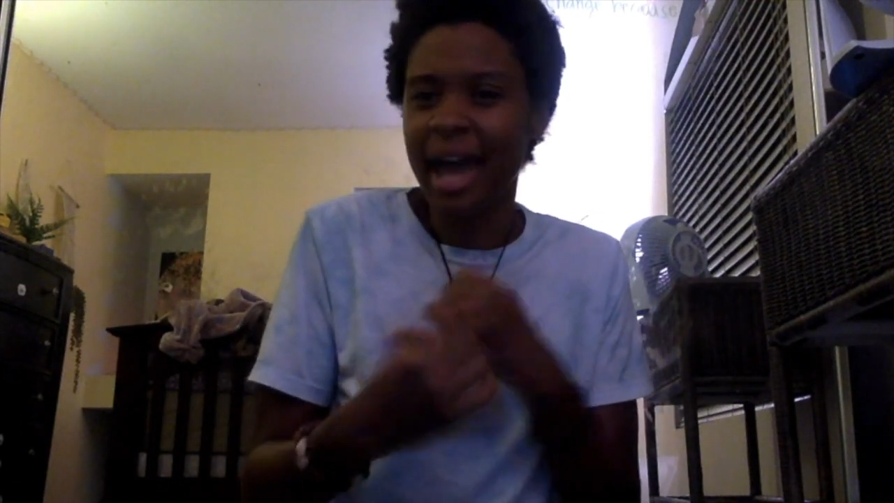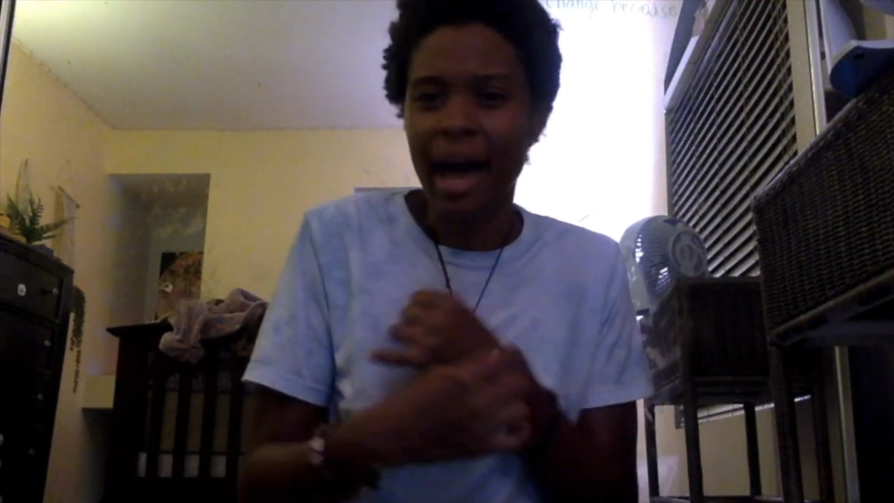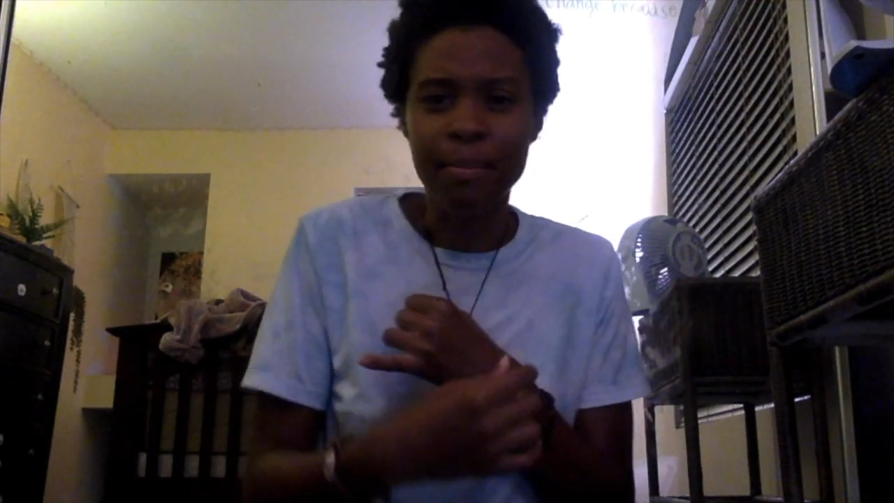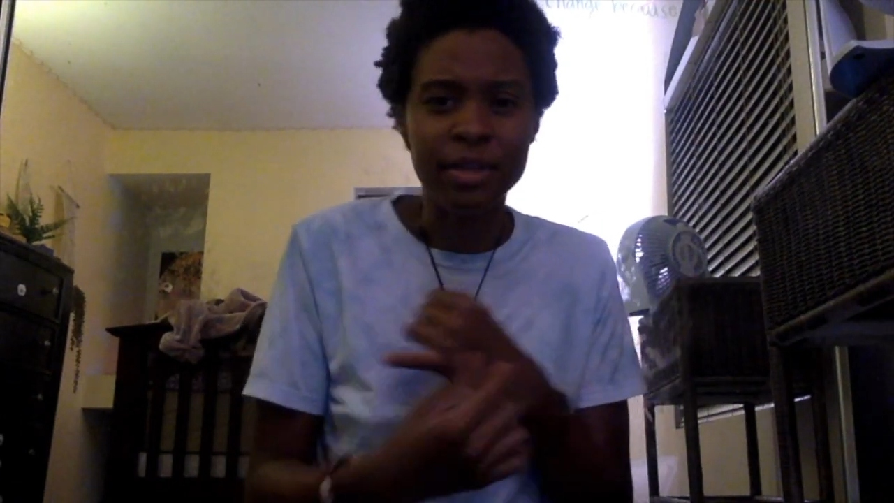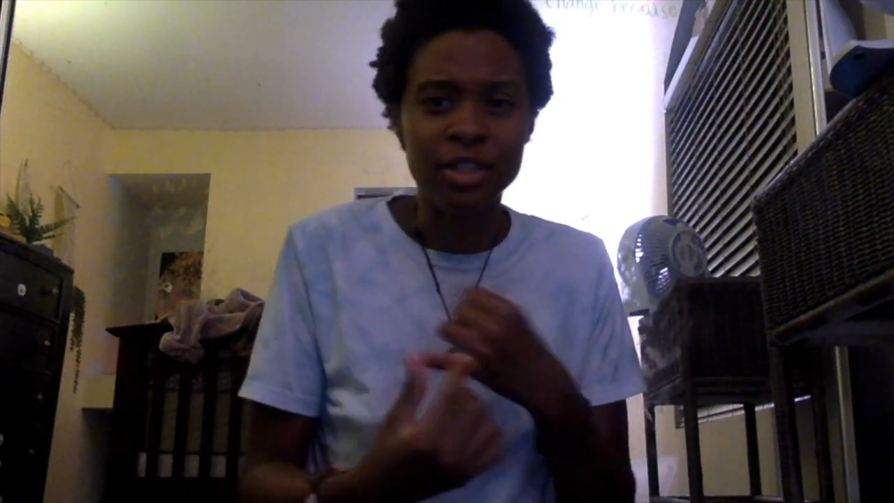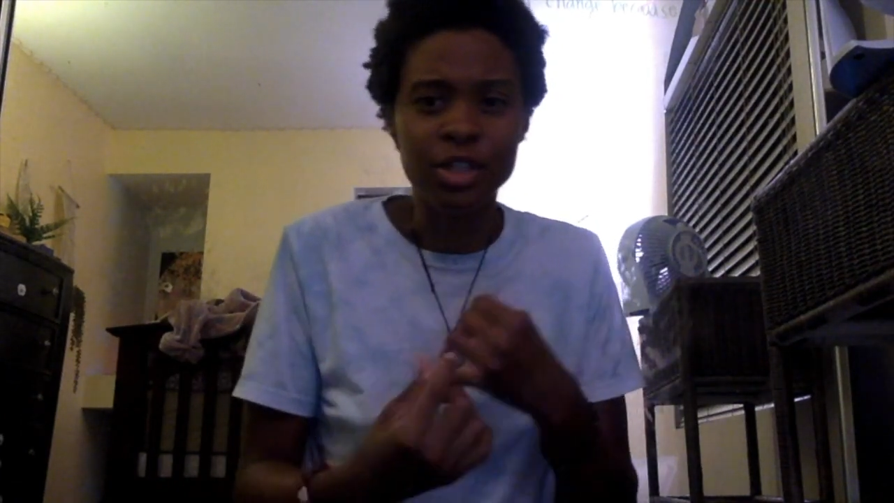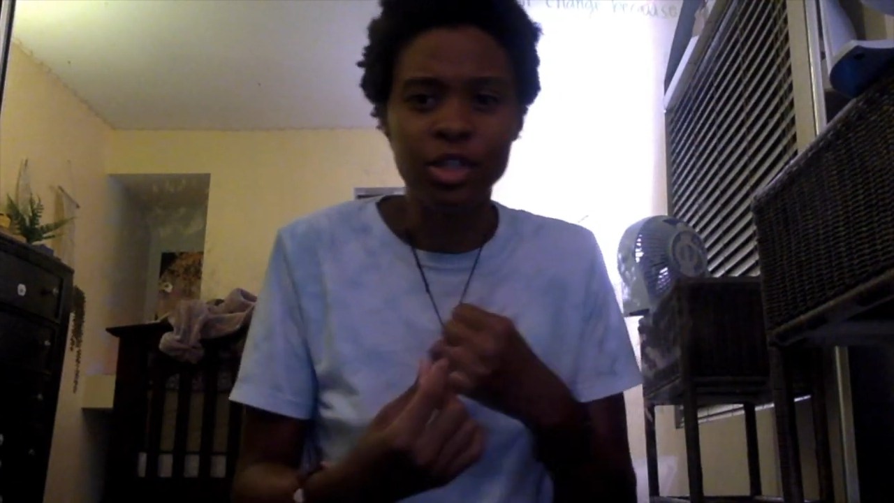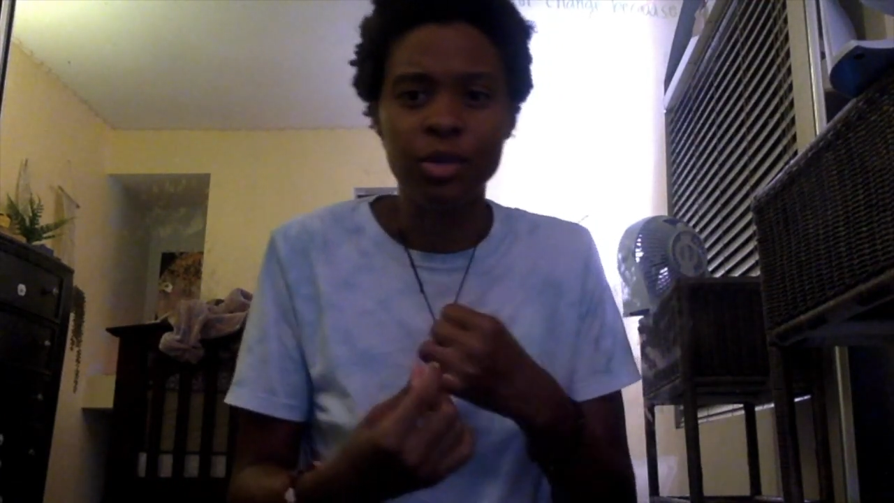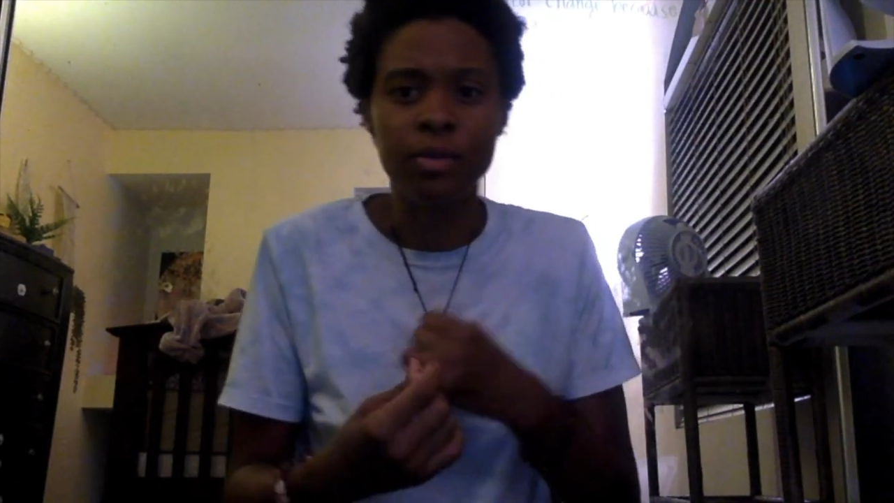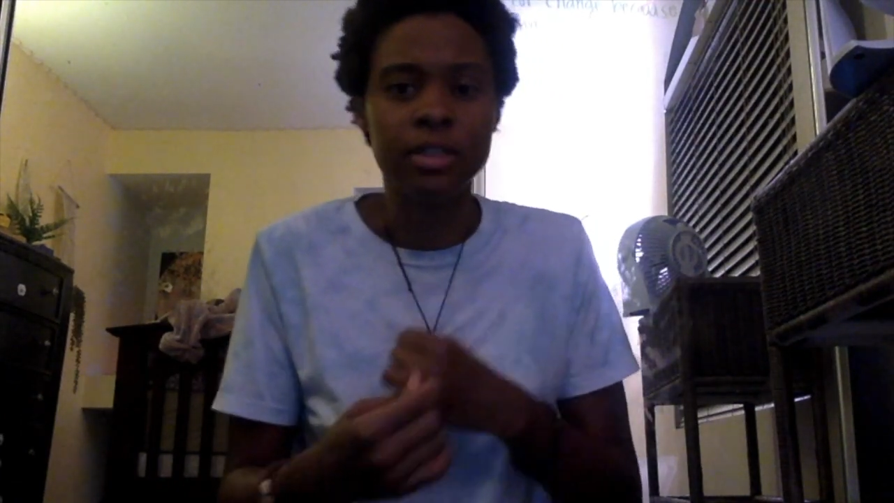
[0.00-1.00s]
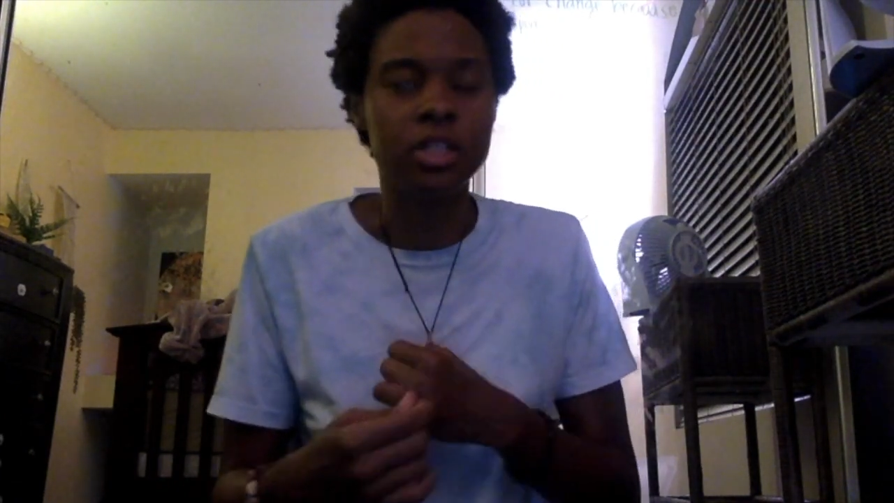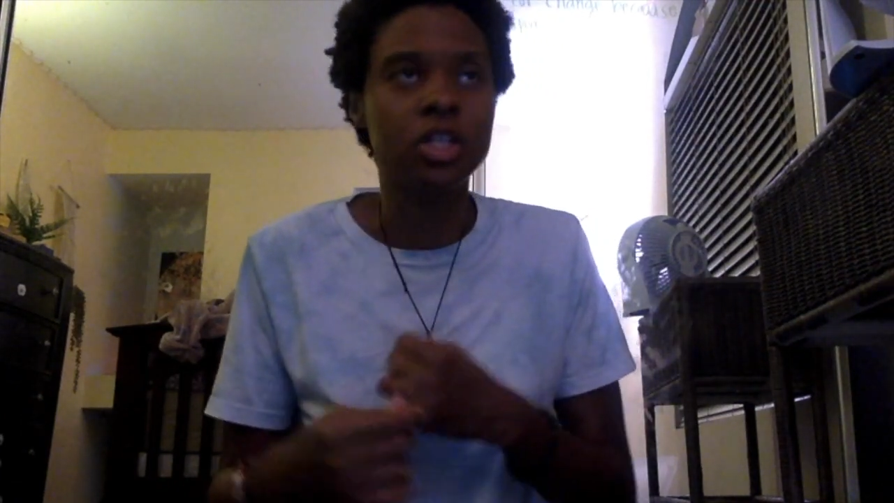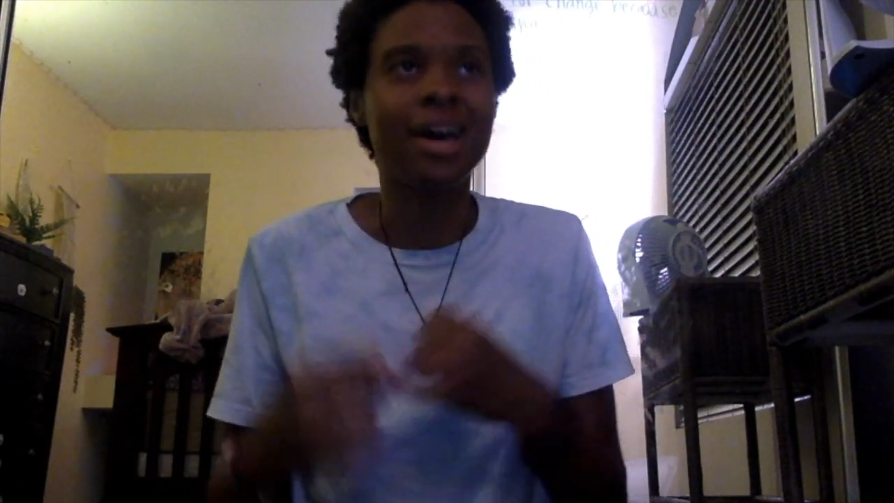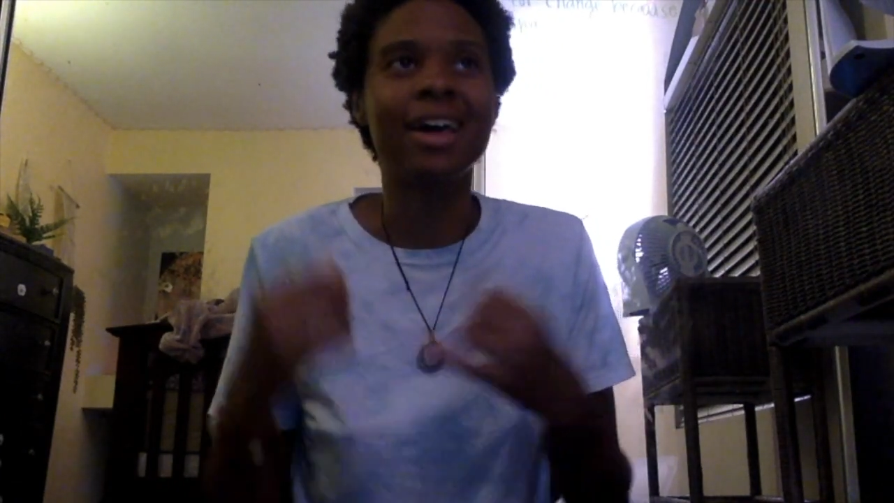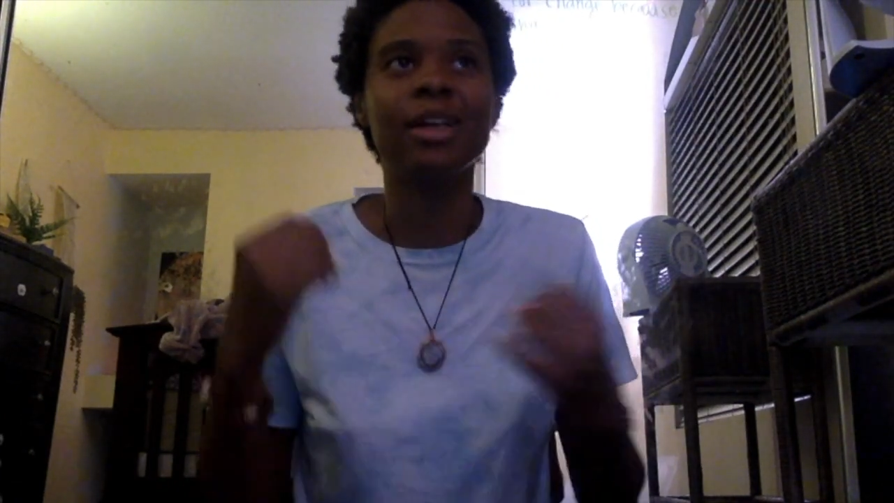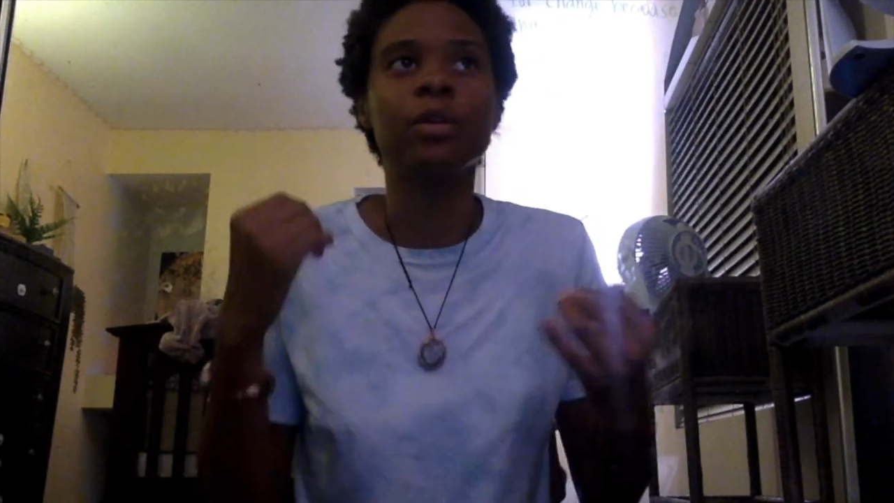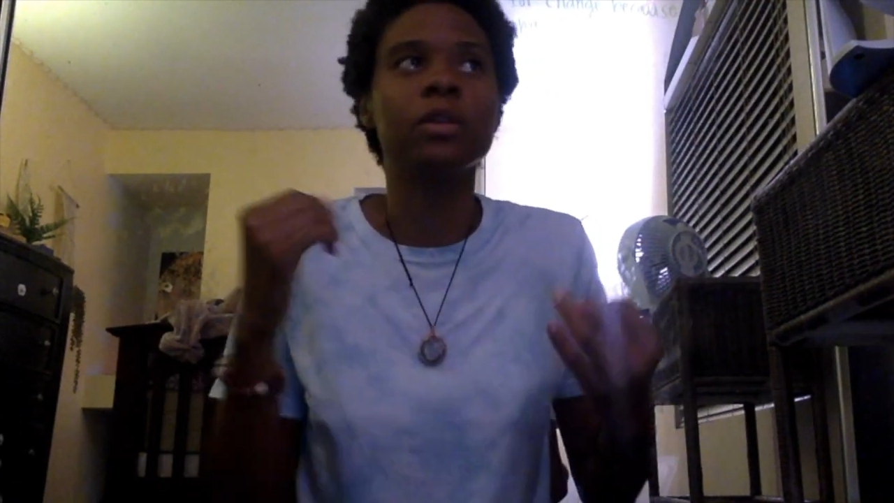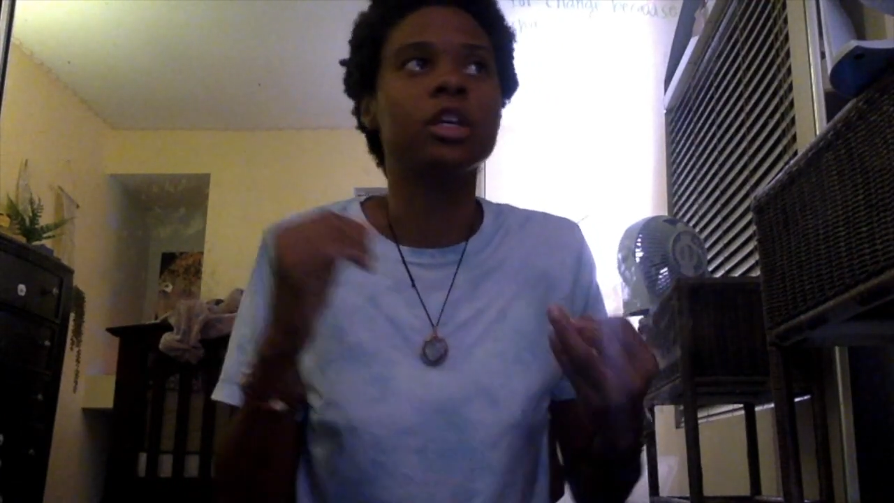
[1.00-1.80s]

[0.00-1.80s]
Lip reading: happened to you as a child.